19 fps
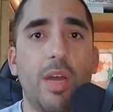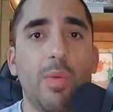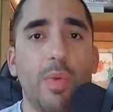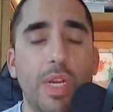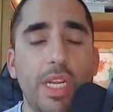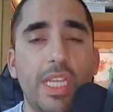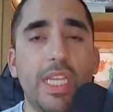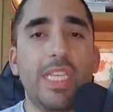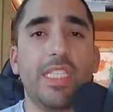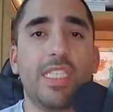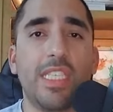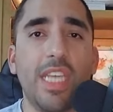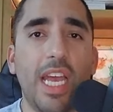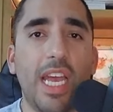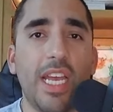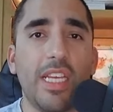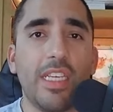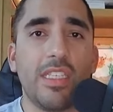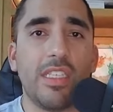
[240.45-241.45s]
What he
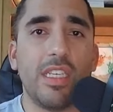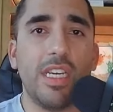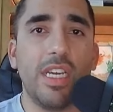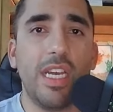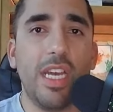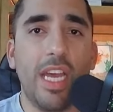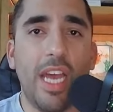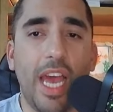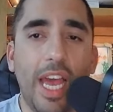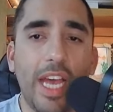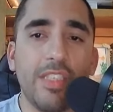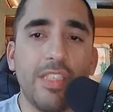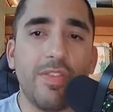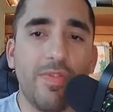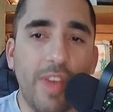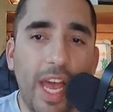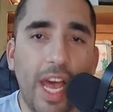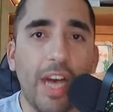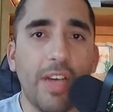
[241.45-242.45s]
says has
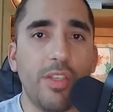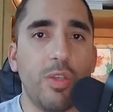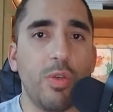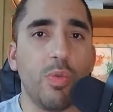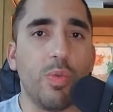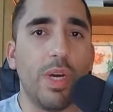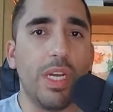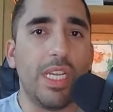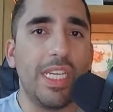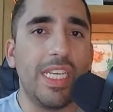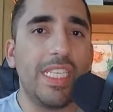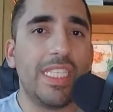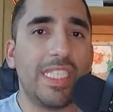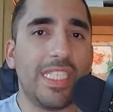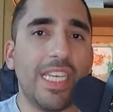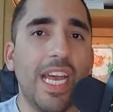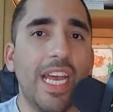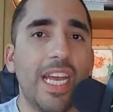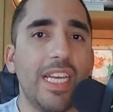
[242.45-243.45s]
value. What he
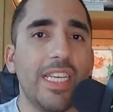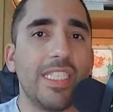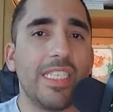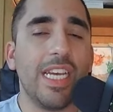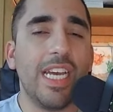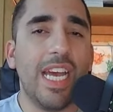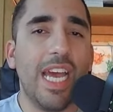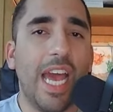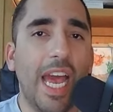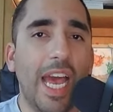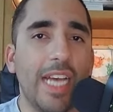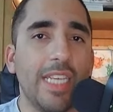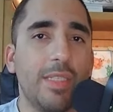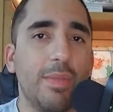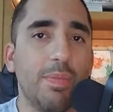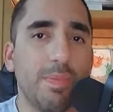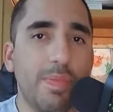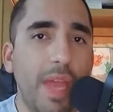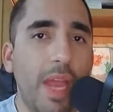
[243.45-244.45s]
says has
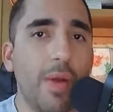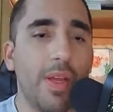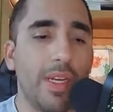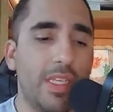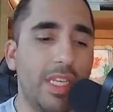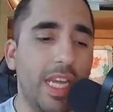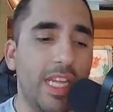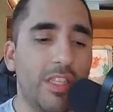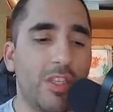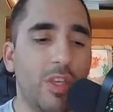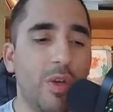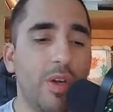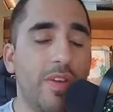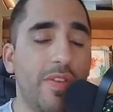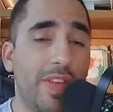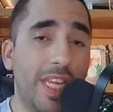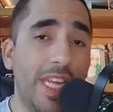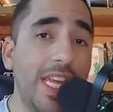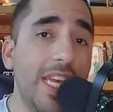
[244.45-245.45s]
merit. And so if
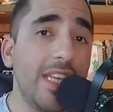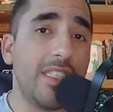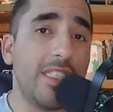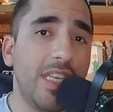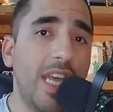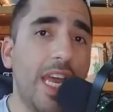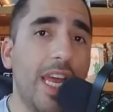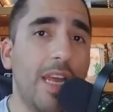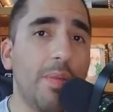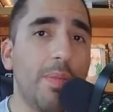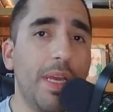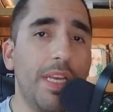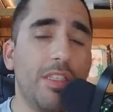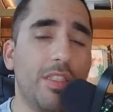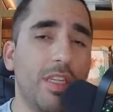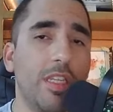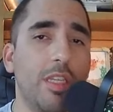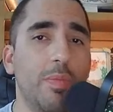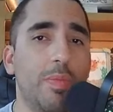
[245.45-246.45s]
he is saying,
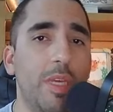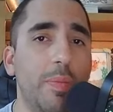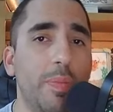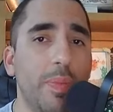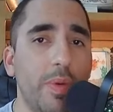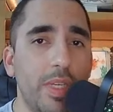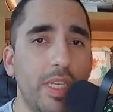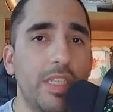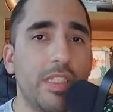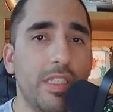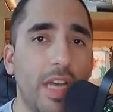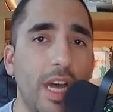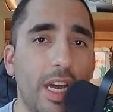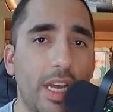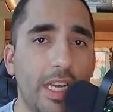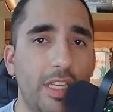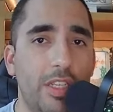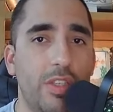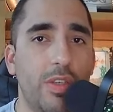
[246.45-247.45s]
based on the people he's
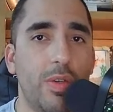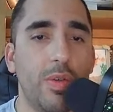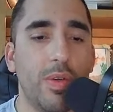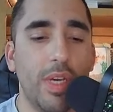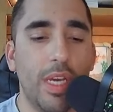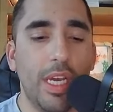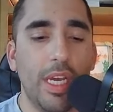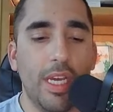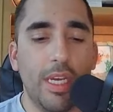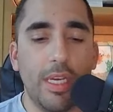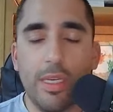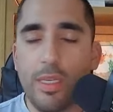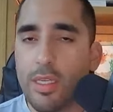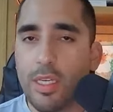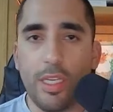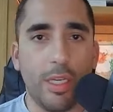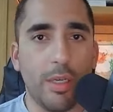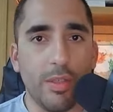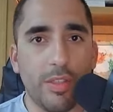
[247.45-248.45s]
talking to,
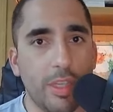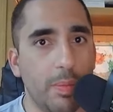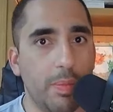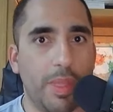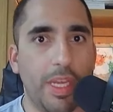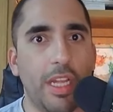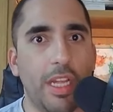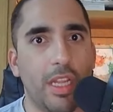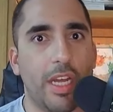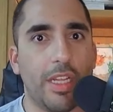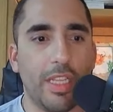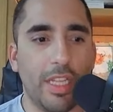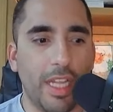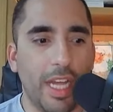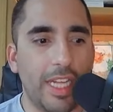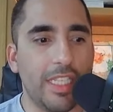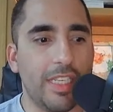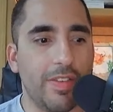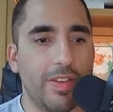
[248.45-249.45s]
something along the
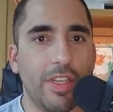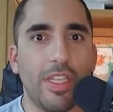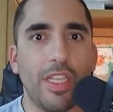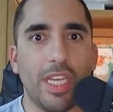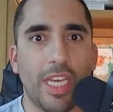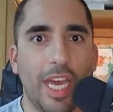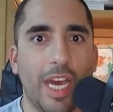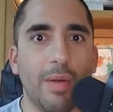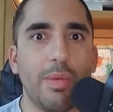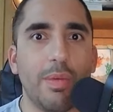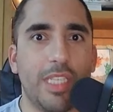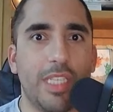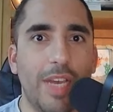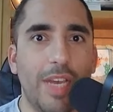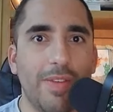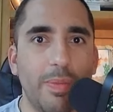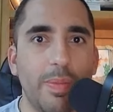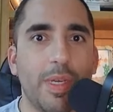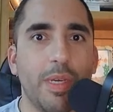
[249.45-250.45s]
lines of, could the Cowboys
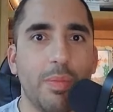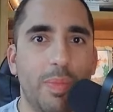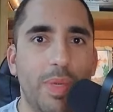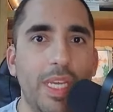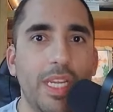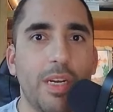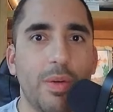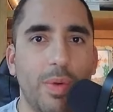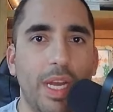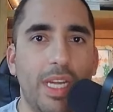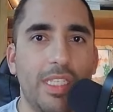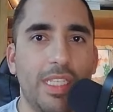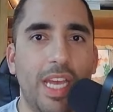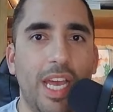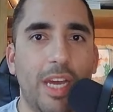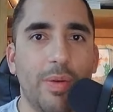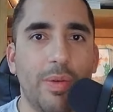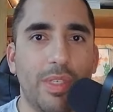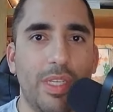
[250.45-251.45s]
have him compete at right
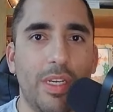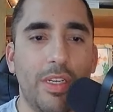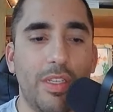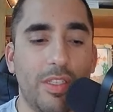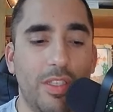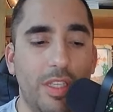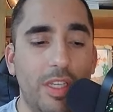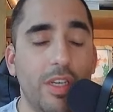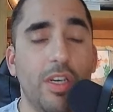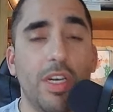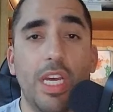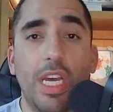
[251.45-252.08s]
tackle with Terrence Steele?